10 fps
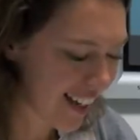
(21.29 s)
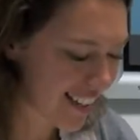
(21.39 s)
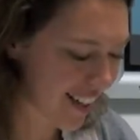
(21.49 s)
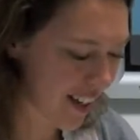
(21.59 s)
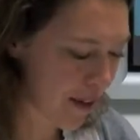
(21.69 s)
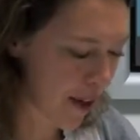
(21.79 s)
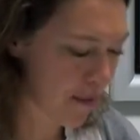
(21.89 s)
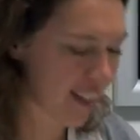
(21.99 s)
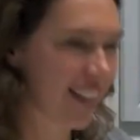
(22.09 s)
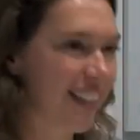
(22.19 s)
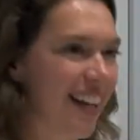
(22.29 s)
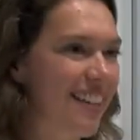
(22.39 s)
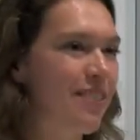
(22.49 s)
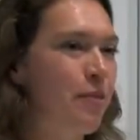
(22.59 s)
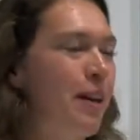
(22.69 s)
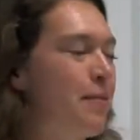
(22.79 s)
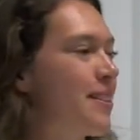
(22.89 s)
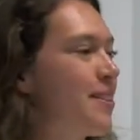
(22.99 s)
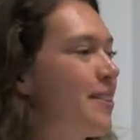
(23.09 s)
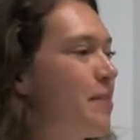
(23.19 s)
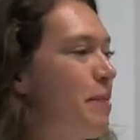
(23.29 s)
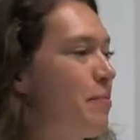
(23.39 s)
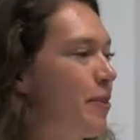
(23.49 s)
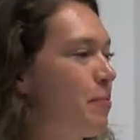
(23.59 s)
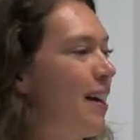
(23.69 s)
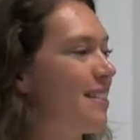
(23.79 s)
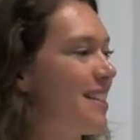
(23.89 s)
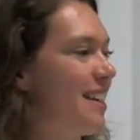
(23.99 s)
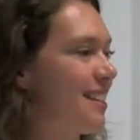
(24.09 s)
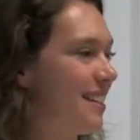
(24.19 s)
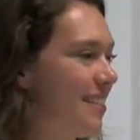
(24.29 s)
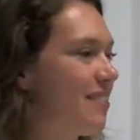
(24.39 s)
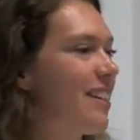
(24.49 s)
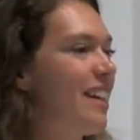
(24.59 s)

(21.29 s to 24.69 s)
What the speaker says: So I'm hoping that later we'll be able to talk a bit more about it and kind of